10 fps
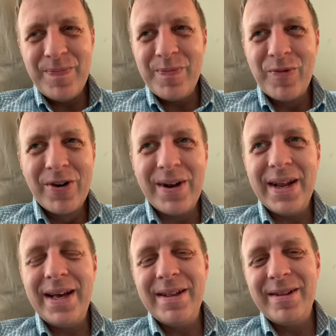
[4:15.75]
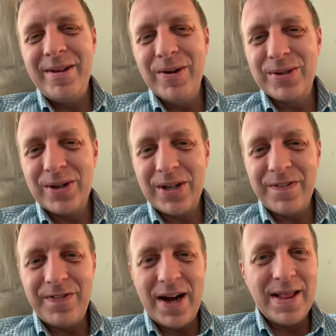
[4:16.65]
really, you'll start to
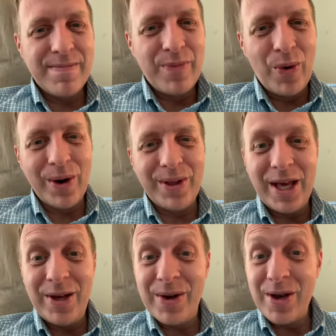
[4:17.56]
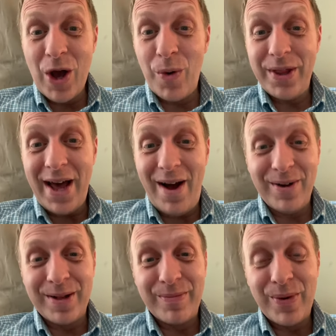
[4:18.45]
find the more that you can go
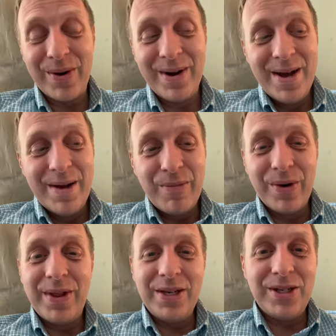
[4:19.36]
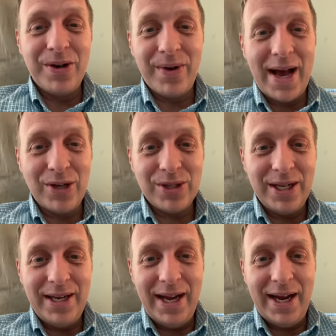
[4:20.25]
without, the more things you don't actually
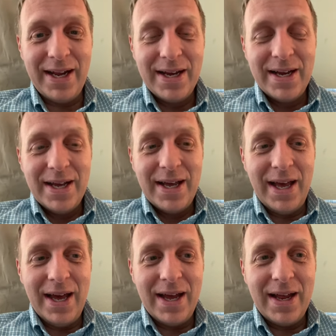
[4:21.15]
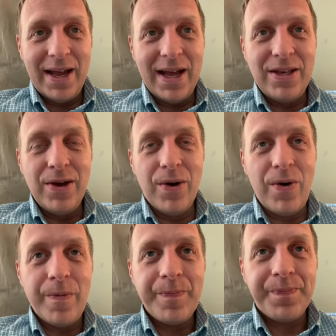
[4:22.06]
need. And
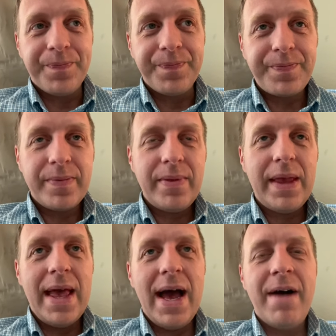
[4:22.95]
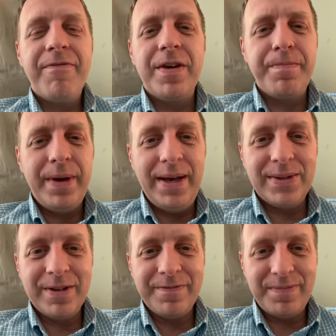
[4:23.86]
you'll have the
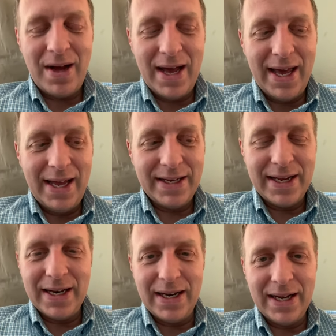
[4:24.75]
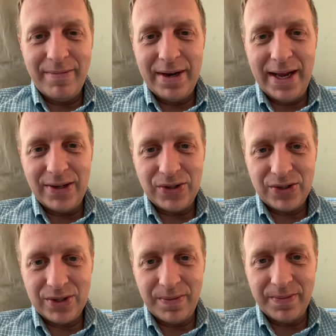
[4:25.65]
peace of mind and eliminate
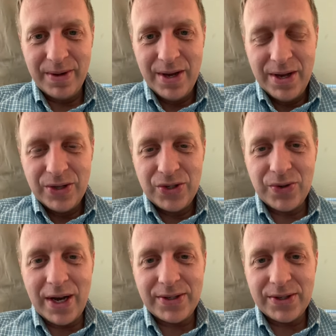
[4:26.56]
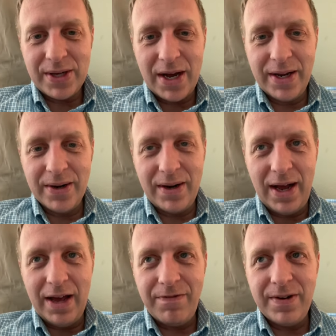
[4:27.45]
some stresses out of your
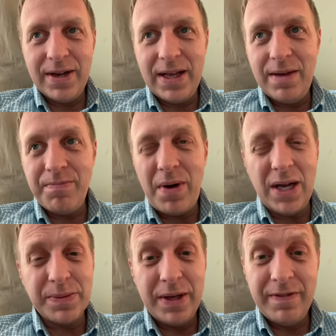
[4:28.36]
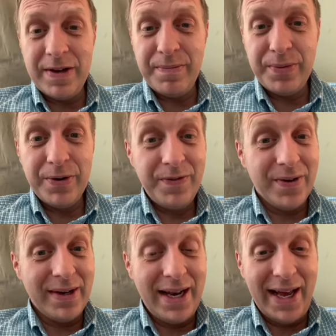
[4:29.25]
life and possibly even improve your
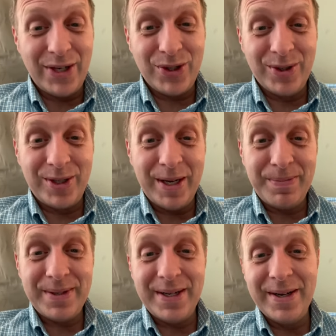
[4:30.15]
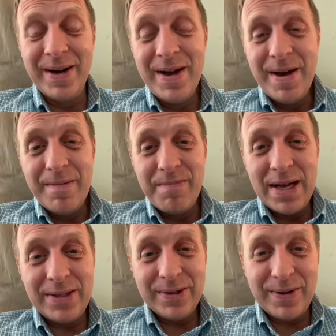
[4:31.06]
relationships and your
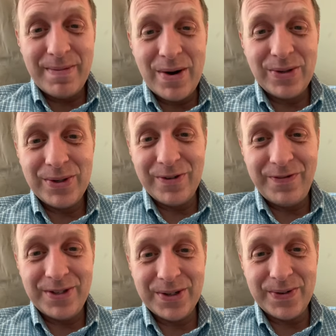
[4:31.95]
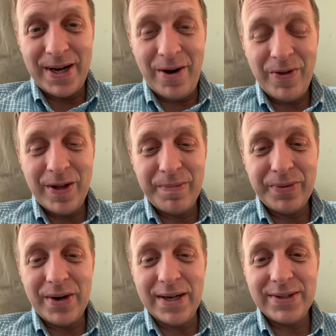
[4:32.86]
mental, emotional, physical health in the
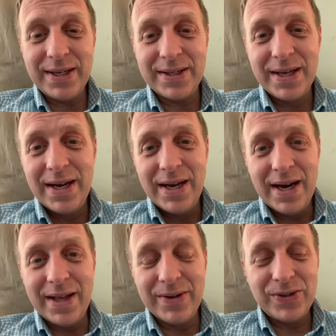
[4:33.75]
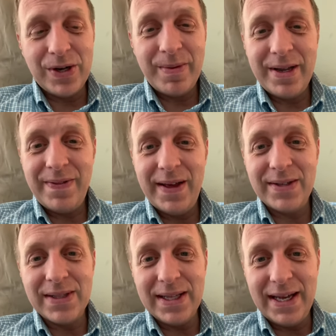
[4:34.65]
process. There's so many
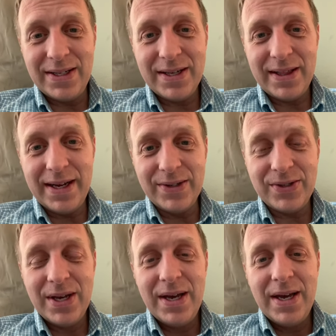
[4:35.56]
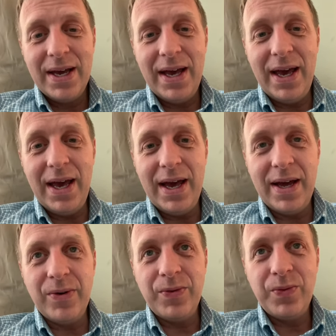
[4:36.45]
things linked to this,
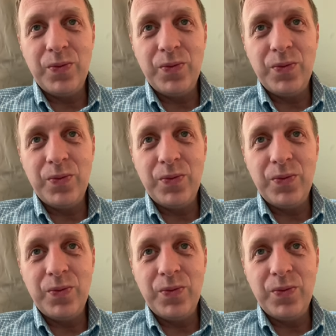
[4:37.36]
and